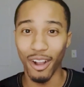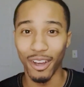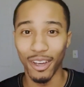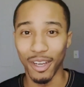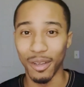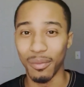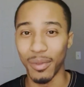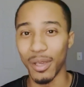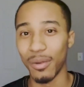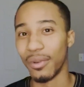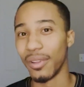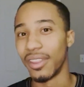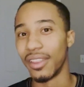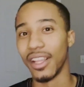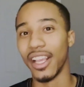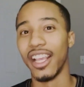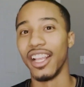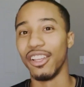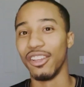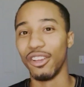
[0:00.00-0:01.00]
going to be
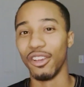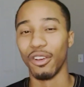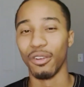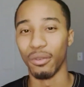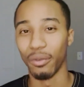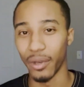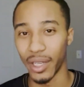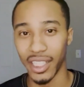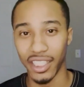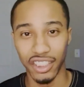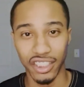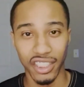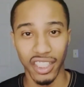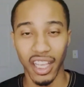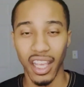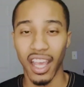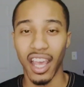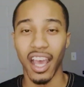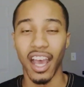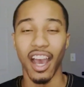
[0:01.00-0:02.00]
within your reach,
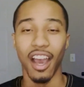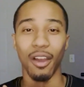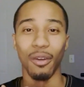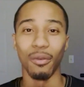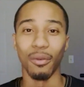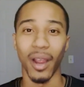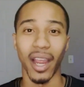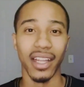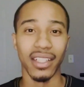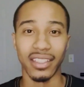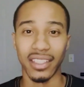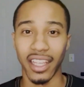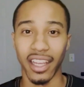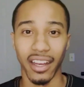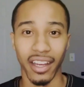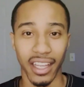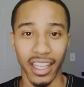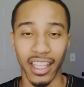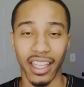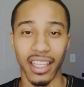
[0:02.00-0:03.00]
right
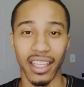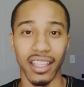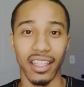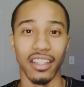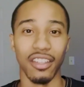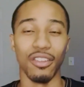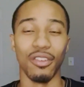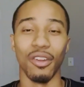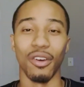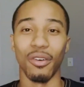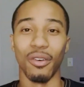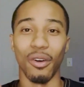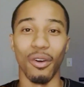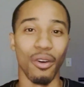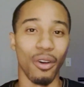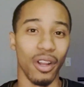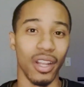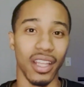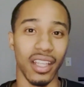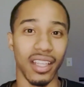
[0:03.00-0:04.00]
there in
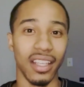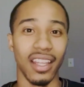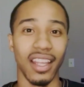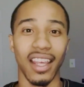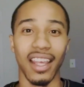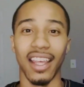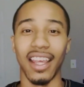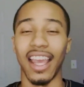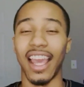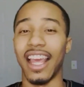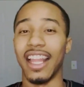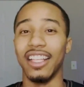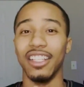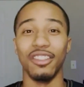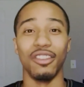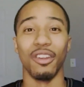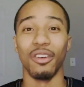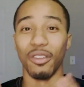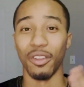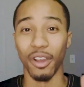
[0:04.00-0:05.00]
Orland, and
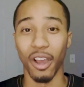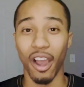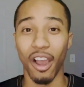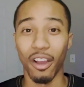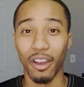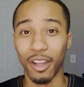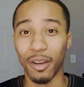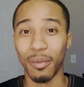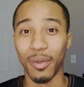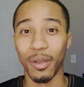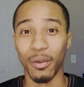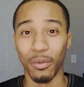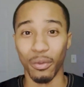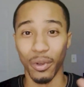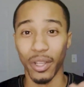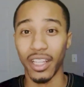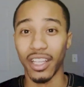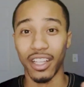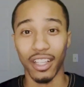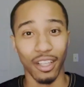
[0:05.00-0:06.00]
they're all going to be
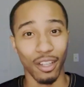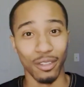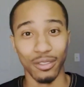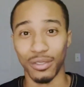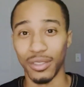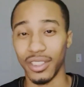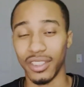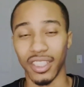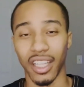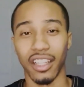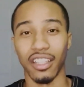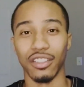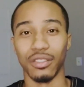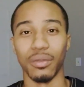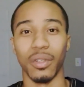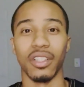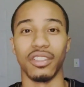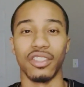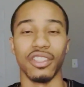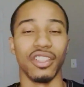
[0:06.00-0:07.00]
really close to each other as
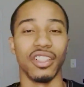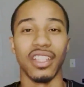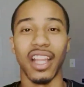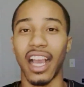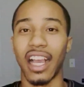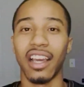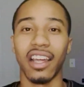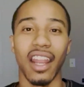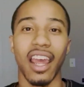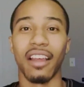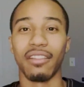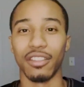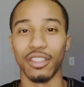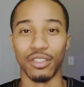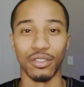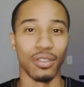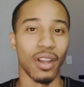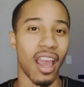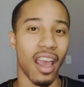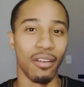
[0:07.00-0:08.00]
well. So you're not going to have to
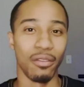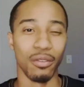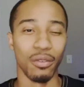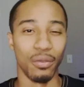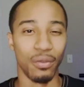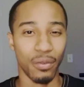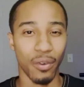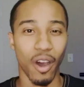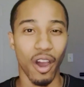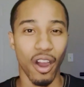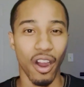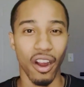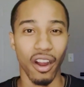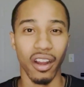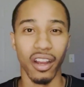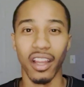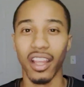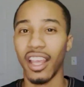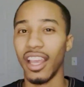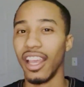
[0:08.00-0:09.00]
travel far